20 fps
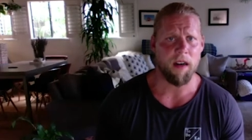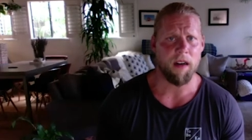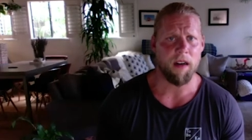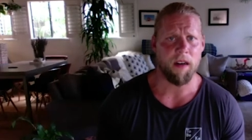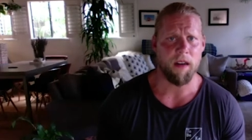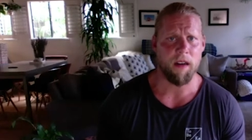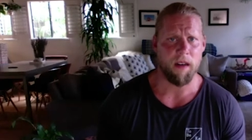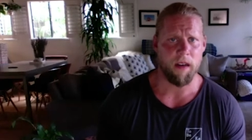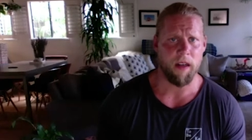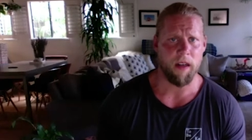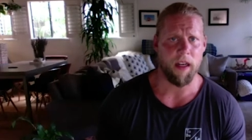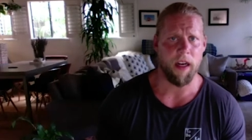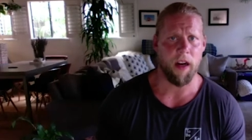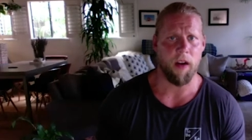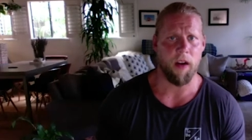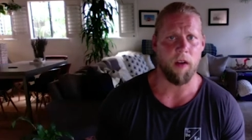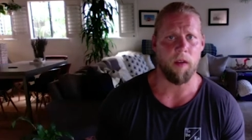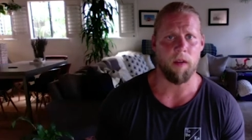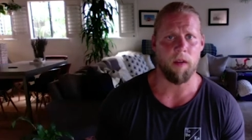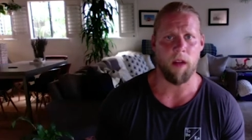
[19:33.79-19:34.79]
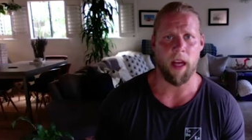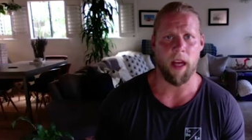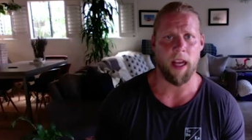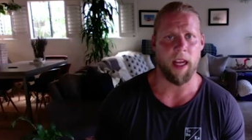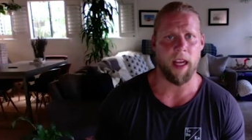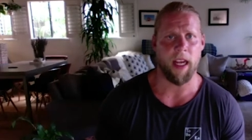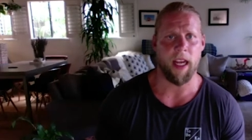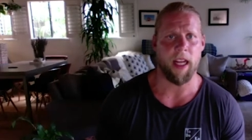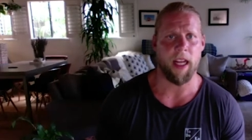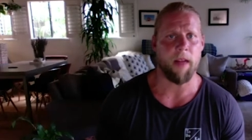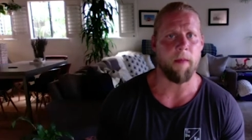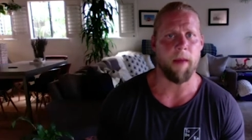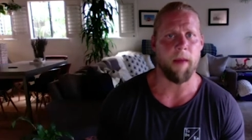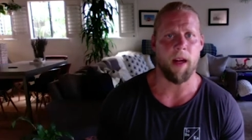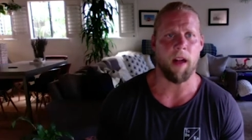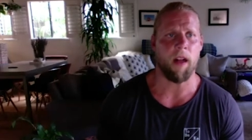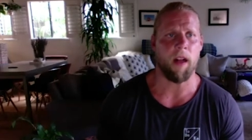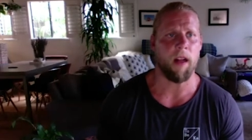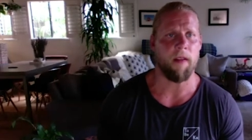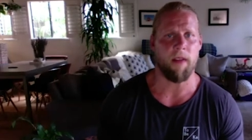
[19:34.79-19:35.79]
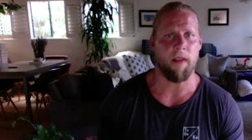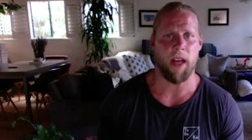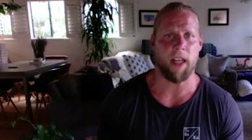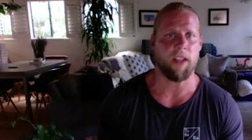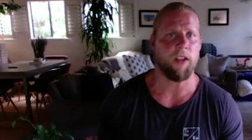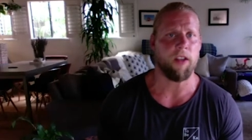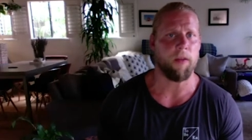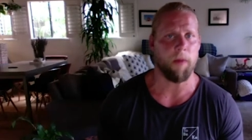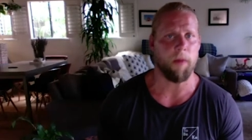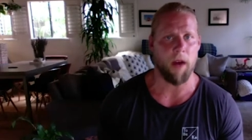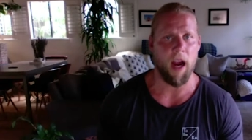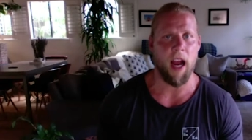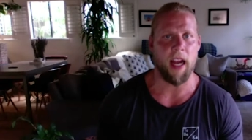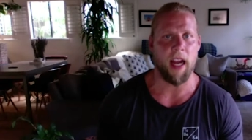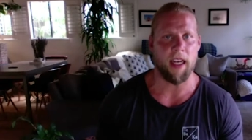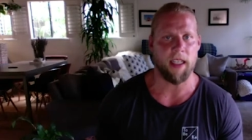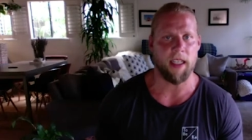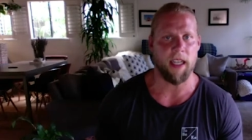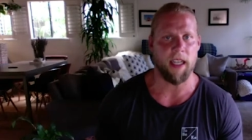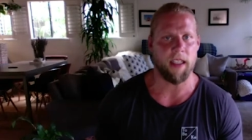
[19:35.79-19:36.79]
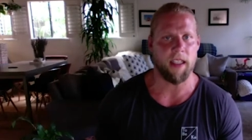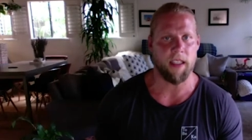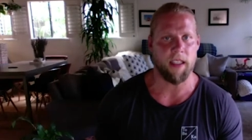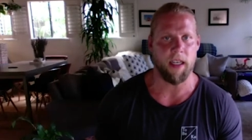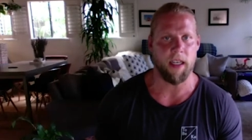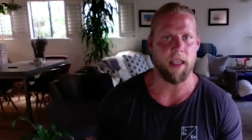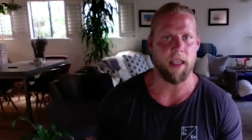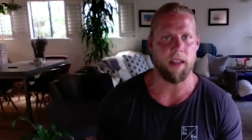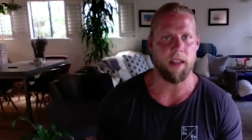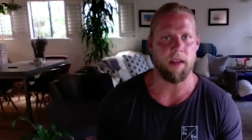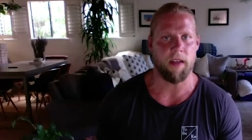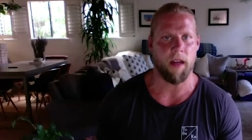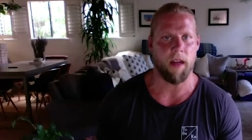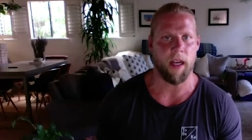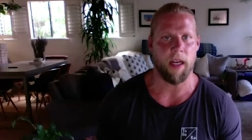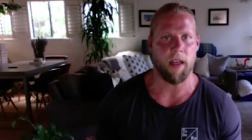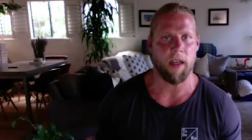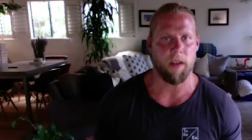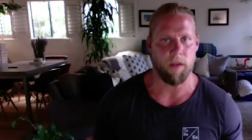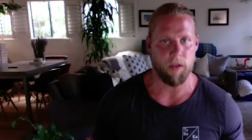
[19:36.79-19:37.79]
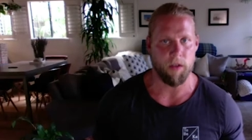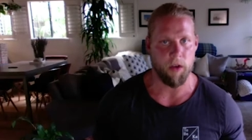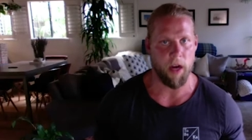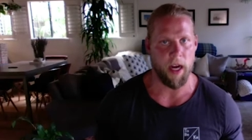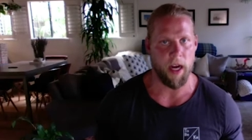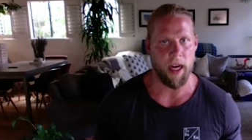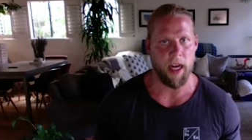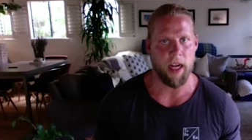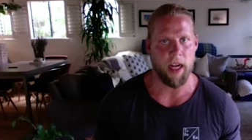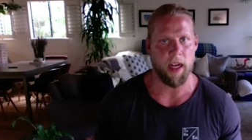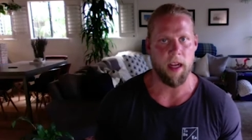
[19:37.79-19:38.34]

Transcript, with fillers: Yeah. You know, like in the middle of like super high intensity like training.